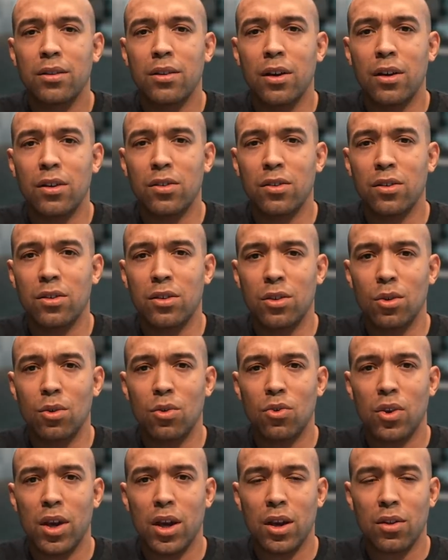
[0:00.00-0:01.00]
do, do
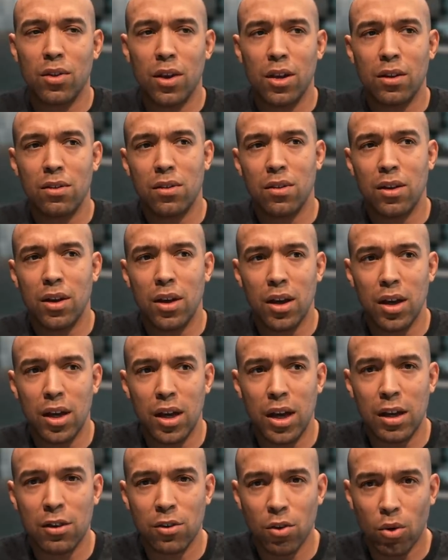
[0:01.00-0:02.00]
you think that
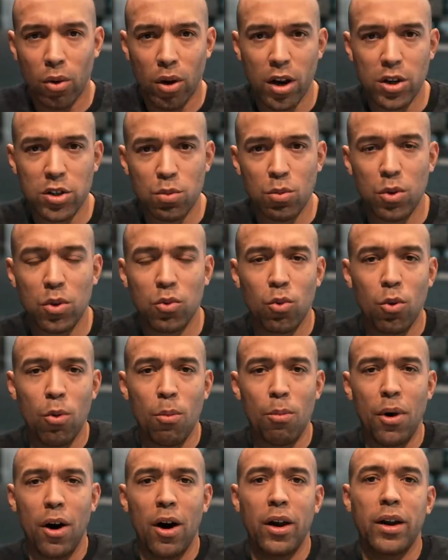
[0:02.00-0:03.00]
the integration with
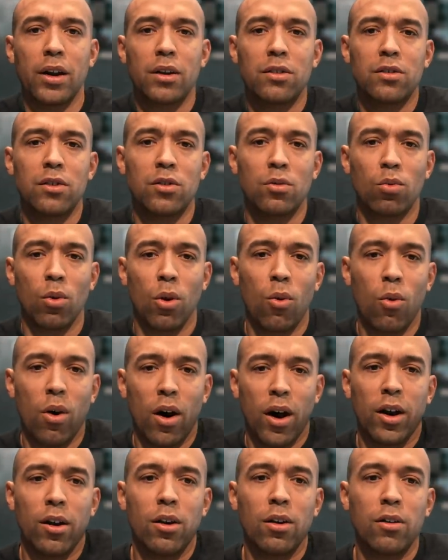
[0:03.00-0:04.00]
robotics is
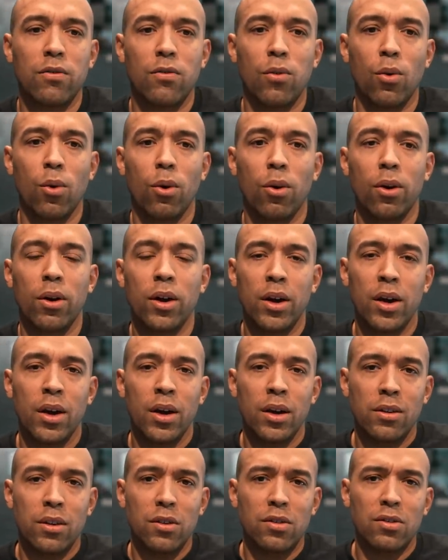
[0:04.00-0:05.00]
required for
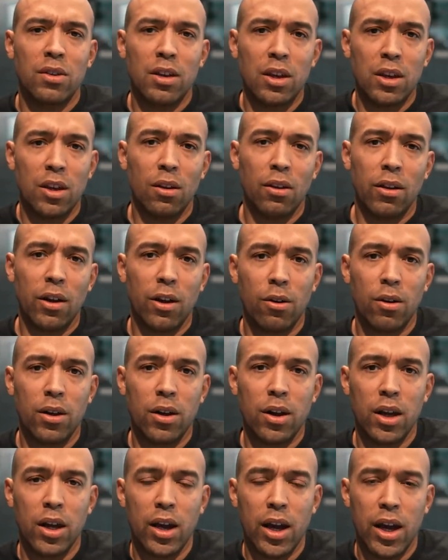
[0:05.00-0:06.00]
the
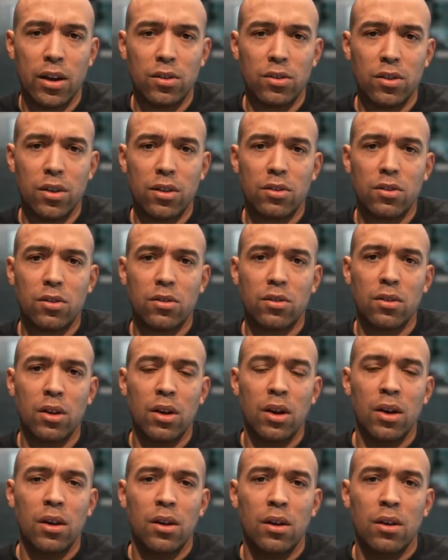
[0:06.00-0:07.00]
singularity as
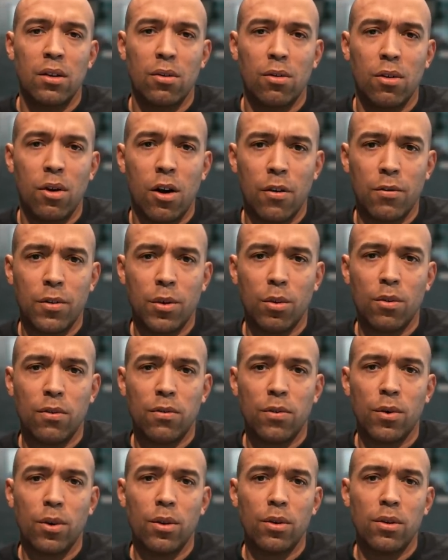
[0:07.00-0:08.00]
it's often
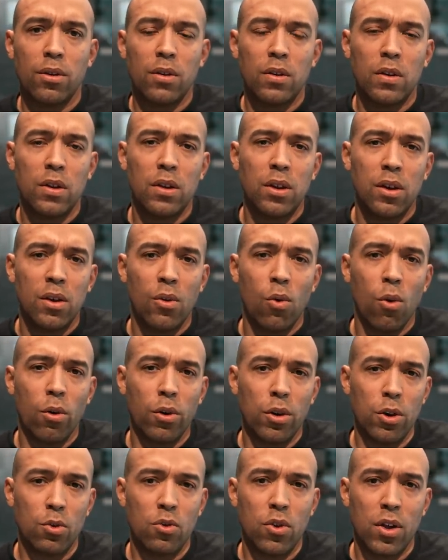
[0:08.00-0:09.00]
referred?
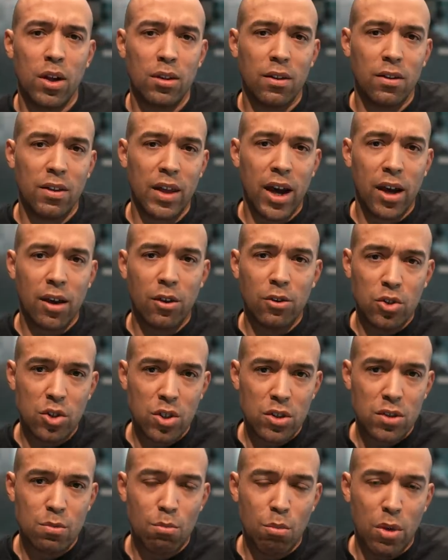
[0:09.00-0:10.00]
Or do you think that that could
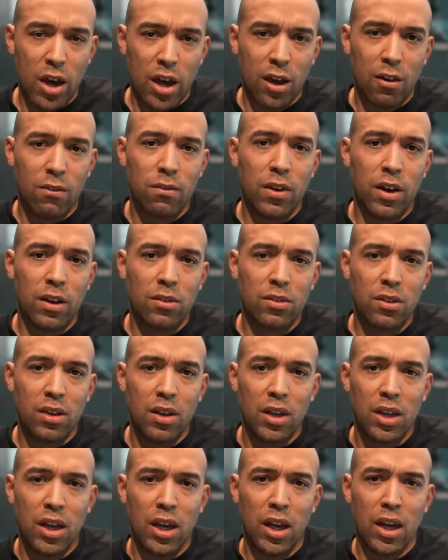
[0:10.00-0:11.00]
just
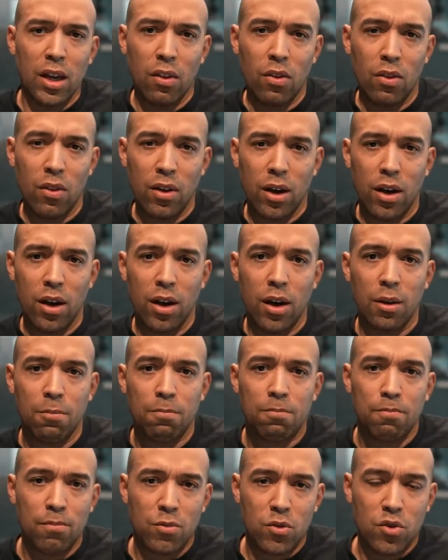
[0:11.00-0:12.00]
manifest in
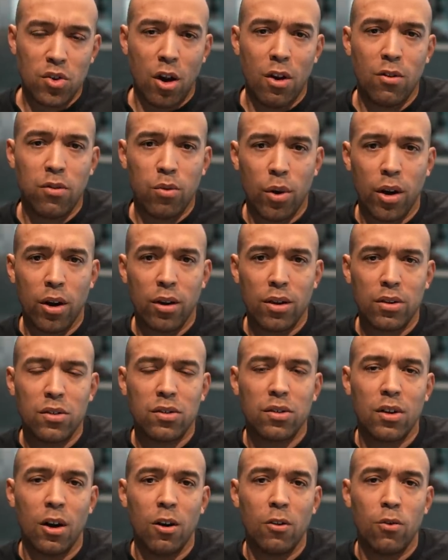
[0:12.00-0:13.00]
the software
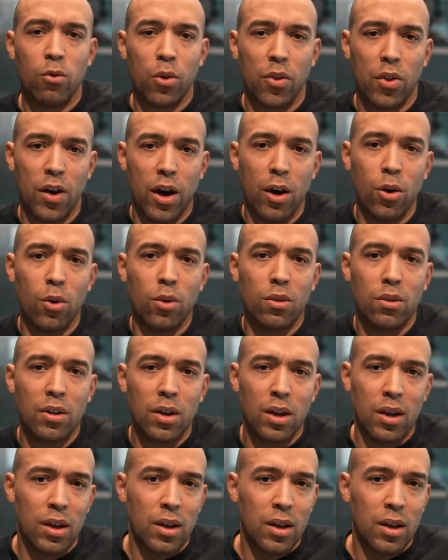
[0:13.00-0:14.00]
itself without